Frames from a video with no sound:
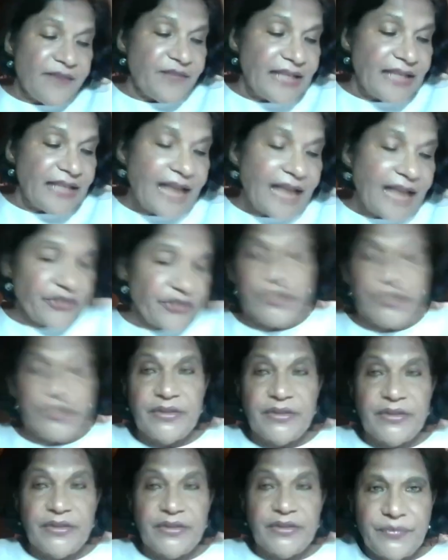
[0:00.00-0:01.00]

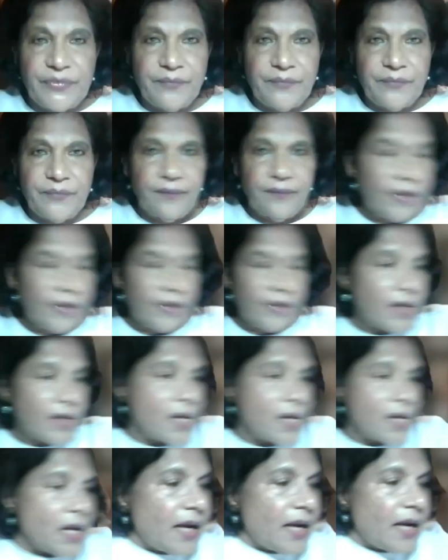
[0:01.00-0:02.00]
elections.
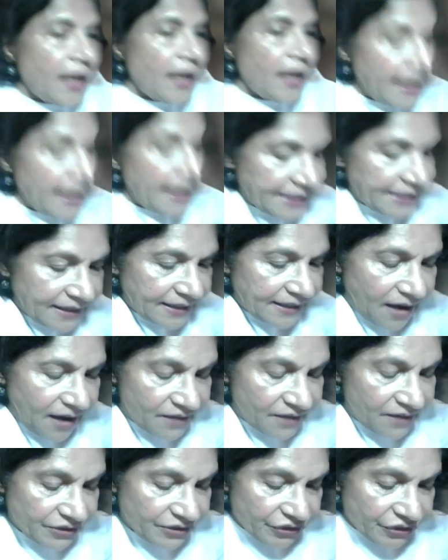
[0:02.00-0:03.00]
And here I
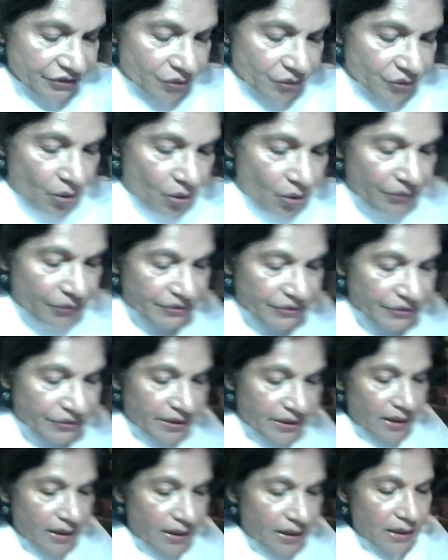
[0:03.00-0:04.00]
will just quote
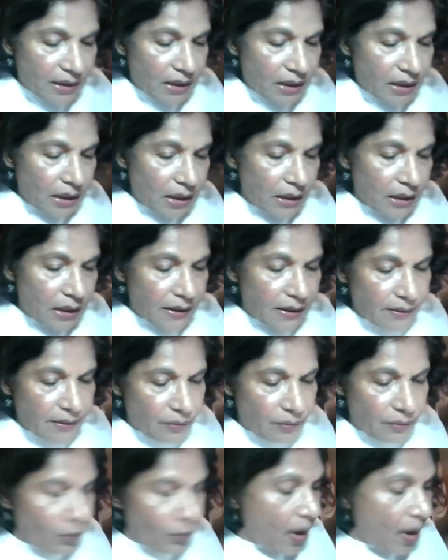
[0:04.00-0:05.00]

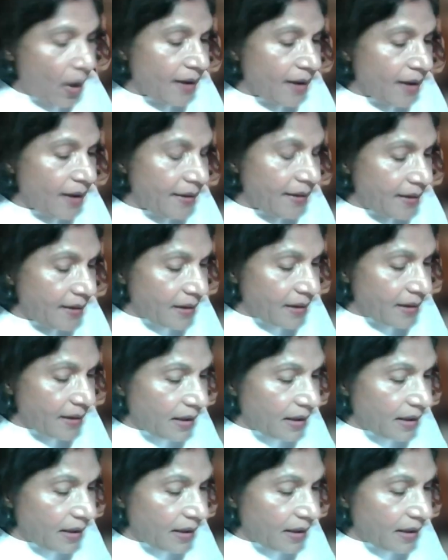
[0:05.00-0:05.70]
one